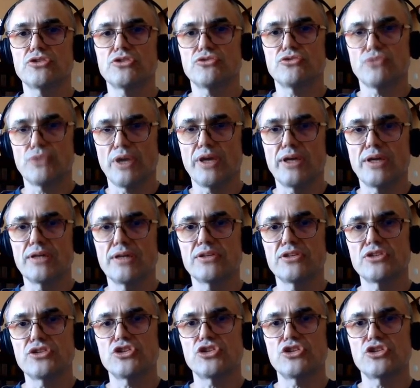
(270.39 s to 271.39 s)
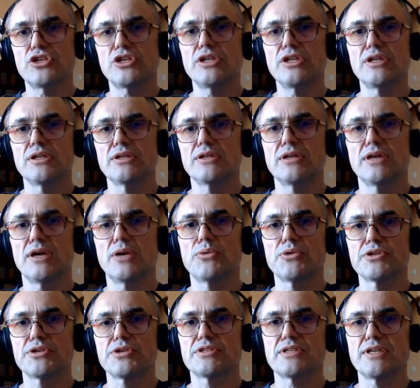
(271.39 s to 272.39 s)
try and shield
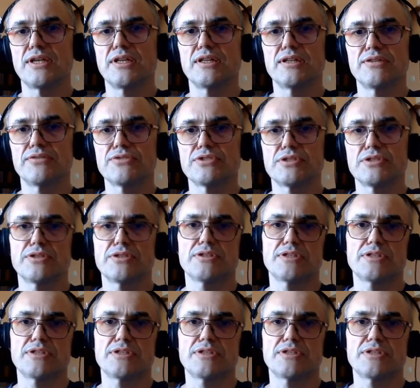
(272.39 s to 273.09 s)
ourselves